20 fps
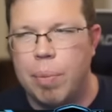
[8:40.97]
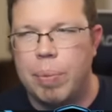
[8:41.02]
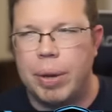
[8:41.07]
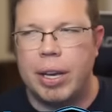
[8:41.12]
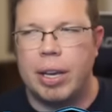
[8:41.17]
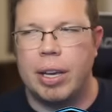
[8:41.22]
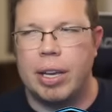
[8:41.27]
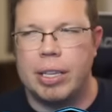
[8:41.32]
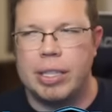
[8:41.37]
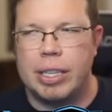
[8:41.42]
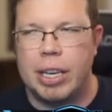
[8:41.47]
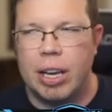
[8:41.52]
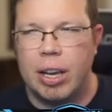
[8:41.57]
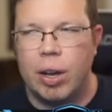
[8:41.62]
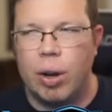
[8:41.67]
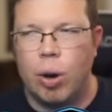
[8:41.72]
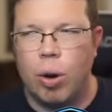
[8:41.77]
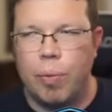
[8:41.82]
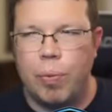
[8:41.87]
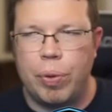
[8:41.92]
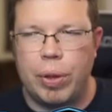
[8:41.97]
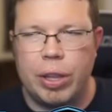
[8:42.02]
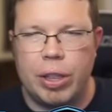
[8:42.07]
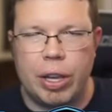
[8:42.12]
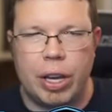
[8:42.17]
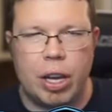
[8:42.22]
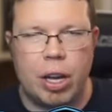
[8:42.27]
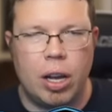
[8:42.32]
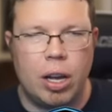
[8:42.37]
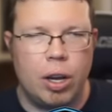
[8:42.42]
because hopefully
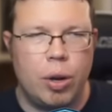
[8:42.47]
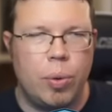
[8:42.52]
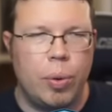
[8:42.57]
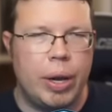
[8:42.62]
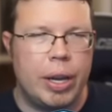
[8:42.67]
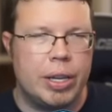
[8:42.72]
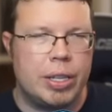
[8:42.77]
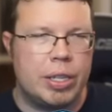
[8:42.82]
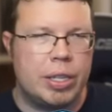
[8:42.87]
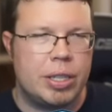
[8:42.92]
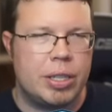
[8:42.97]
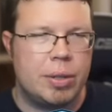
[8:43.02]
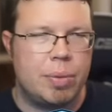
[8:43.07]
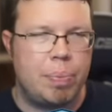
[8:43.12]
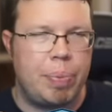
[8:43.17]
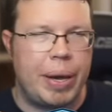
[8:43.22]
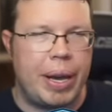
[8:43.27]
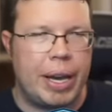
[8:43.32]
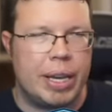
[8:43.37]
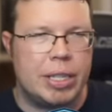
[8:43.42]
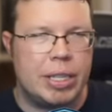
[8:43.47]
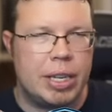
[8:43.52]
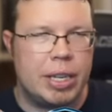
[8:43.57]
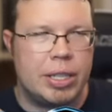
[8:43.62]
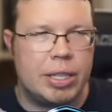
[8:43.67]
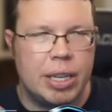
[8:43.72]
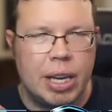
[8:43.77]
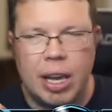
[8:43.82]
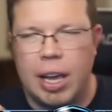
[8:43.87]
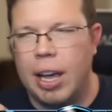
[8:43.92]
the Conquest
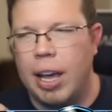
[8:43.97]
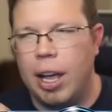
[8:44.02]
passes